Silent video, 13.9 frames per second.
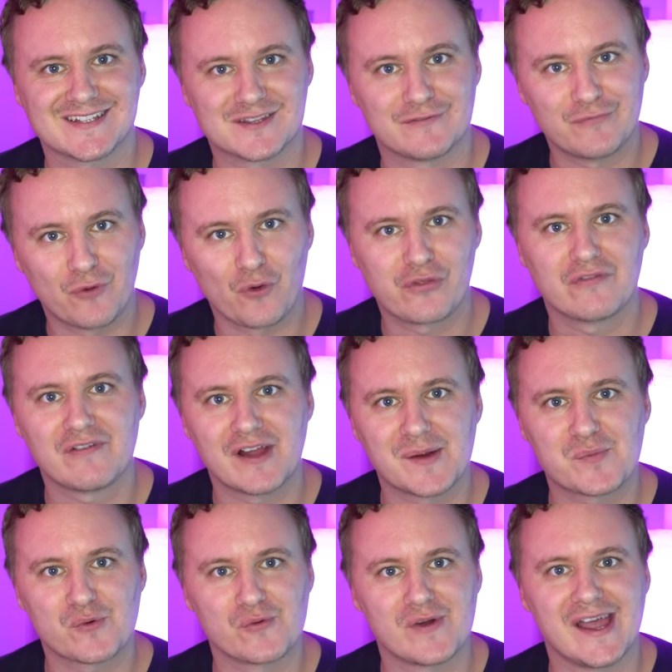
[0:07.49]
It's the 4th of
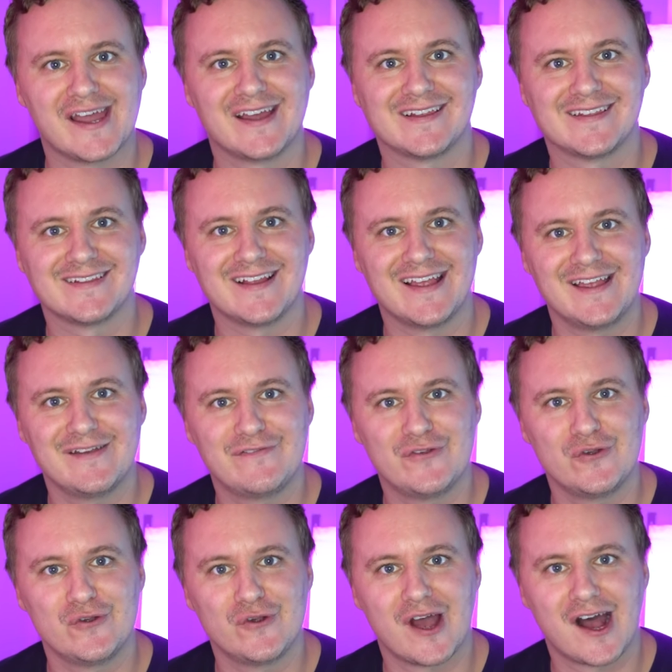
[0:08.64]
April and if
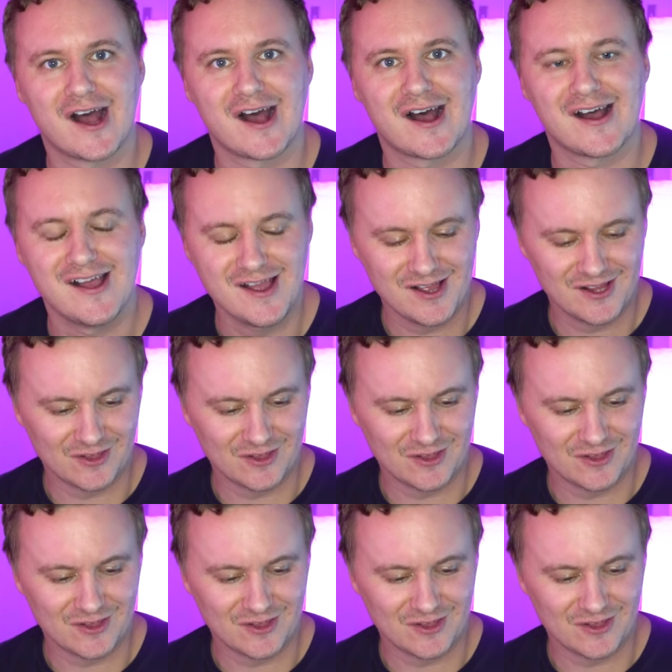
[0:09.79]
you are